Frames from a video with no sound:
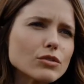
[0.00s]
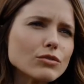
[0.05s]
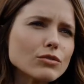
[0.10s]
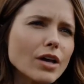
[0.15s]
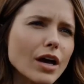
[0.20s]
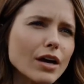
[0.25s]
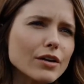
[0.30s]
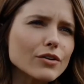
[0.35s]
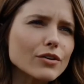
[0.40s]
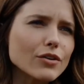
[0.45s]
So
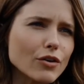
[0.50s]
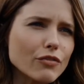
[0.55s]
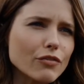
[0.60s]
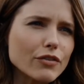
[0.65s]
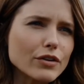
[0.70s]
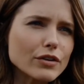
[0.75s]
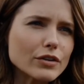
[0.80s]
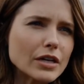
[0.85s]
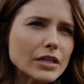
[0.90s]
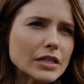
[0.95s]
you knock your
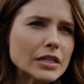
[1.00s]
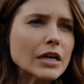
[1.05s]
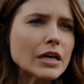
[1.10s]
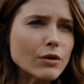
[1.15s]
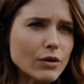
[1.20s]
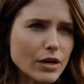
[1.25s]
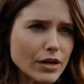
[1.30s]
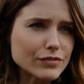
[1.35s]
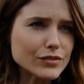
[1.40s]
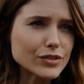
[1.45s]
girlfriend around and
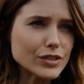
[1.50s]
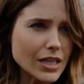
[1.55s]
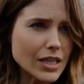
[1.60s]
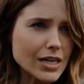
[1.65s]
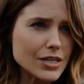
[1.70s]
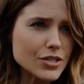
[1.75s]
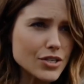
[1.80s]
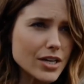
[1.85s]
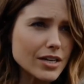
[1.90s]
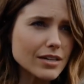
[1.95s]
then go after
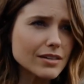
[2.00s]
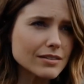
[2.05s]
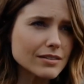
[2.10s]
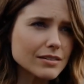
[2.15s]
Elijah?